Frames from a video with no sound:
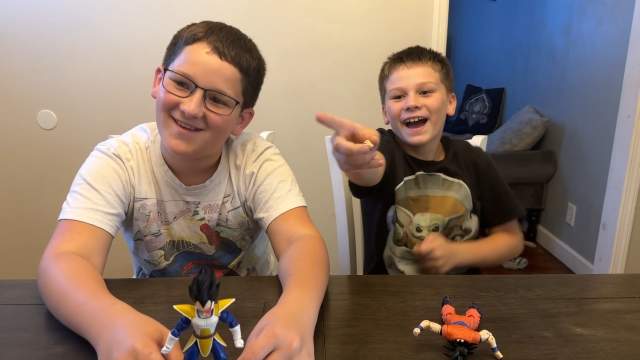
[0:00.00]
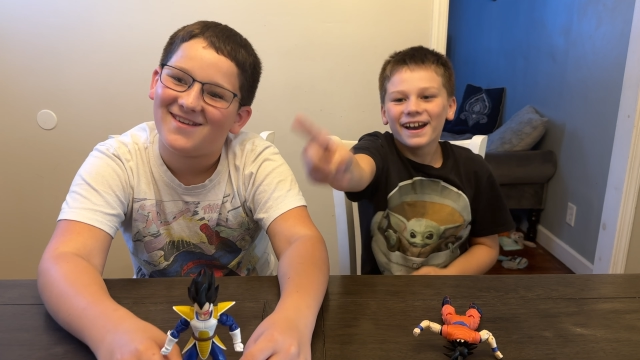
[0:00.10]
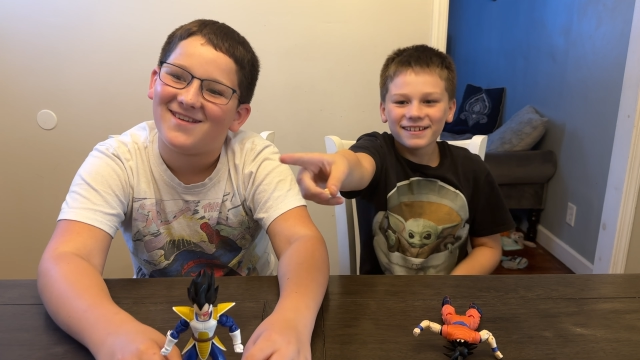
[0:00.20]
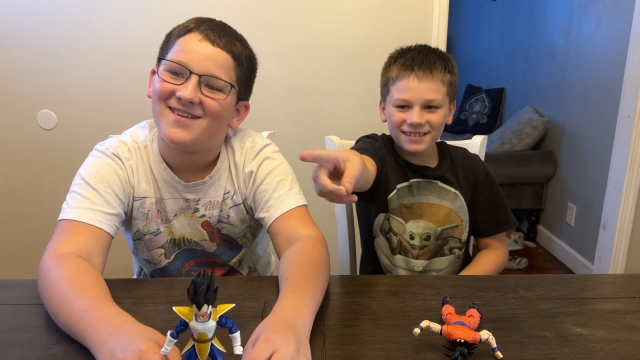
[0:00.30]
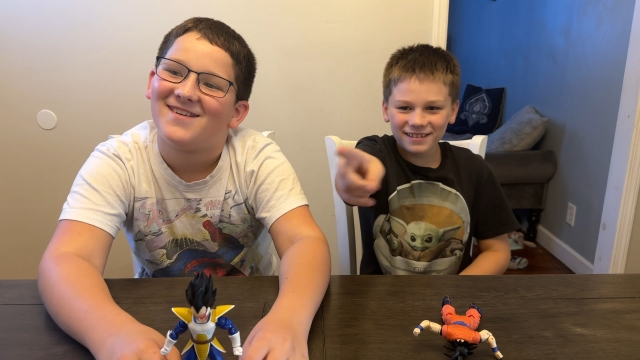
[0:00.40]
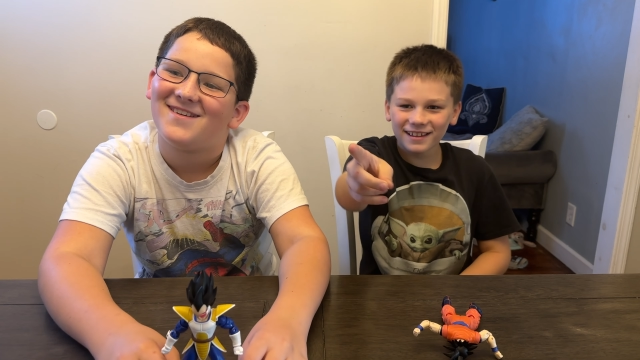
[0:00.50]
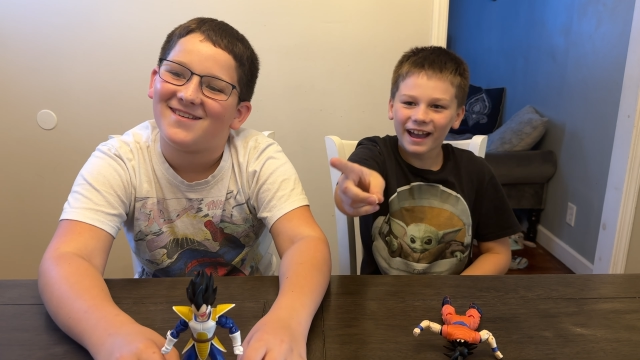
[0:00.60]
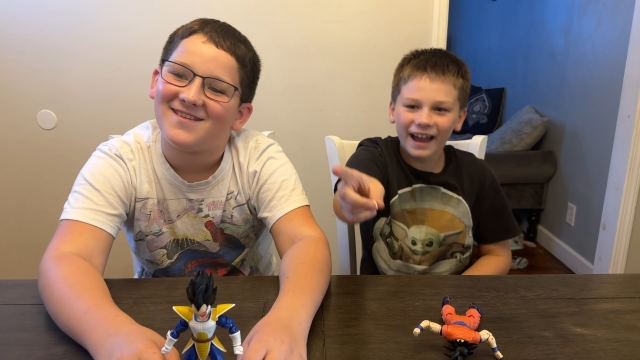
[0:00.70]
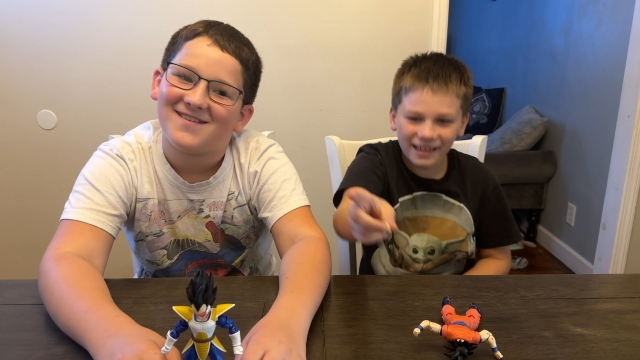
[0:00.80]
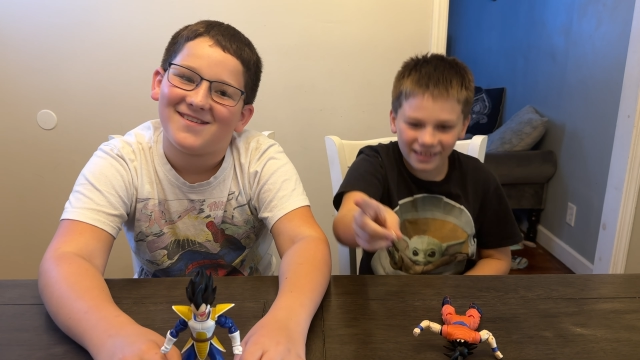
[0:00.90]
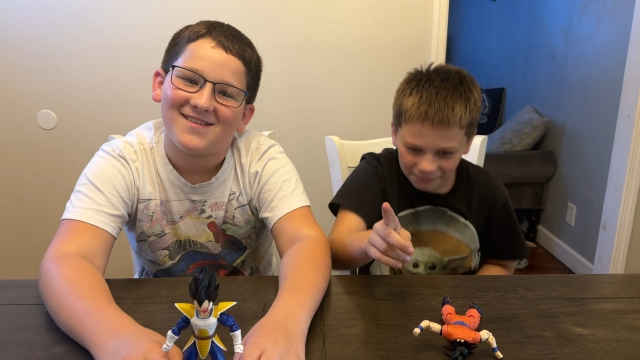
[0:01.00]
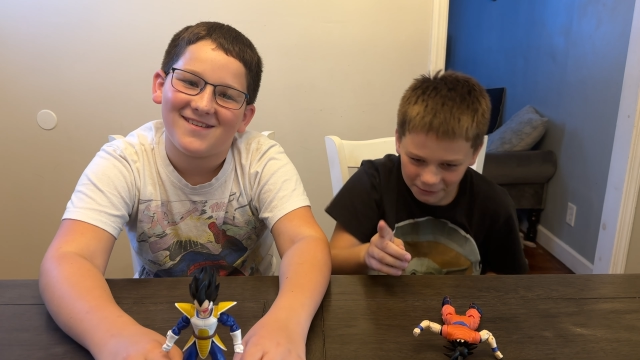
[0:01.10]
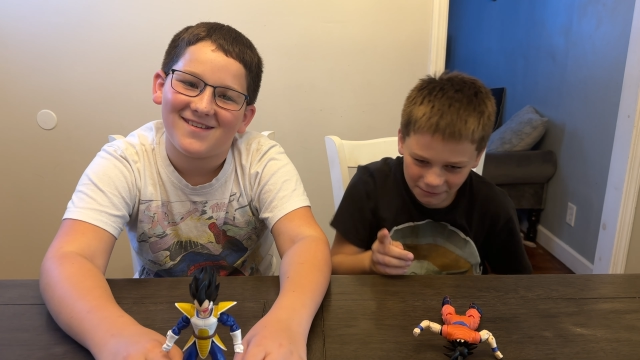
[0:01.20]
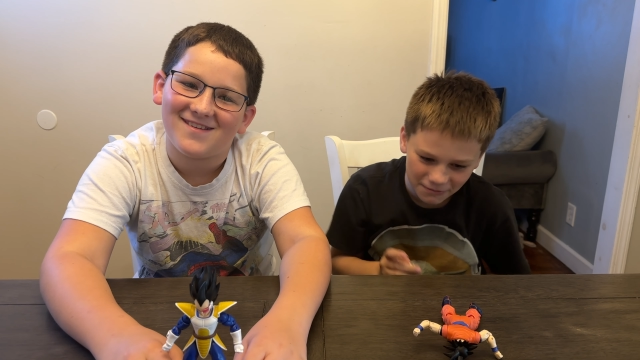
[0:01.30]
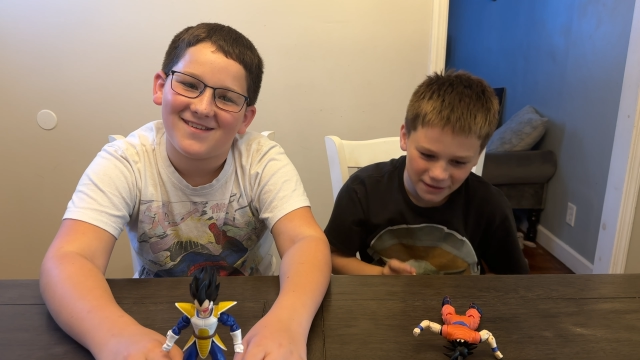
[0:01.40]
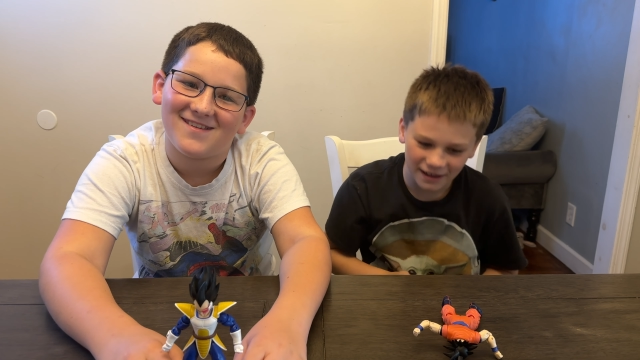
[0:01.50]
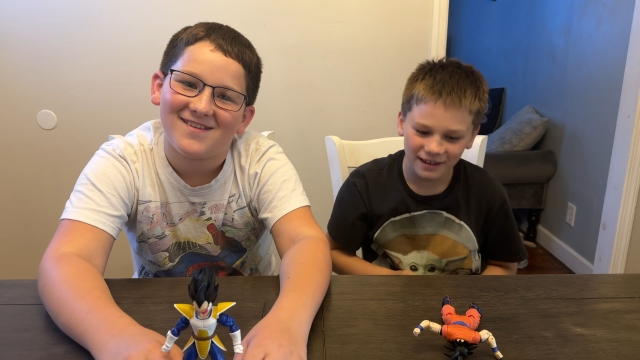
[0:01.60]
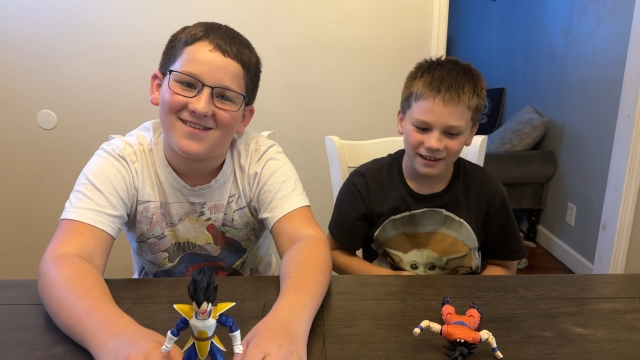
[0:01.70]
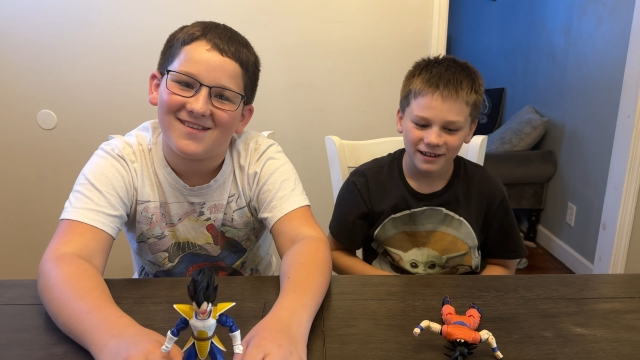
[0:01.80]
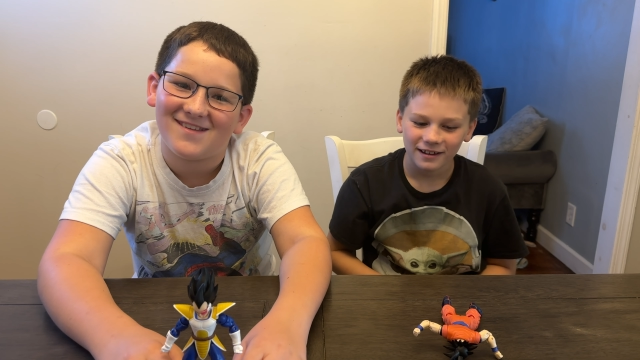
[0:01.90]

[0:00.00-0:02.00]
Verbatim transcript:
Speaker 1: as, as the memes say,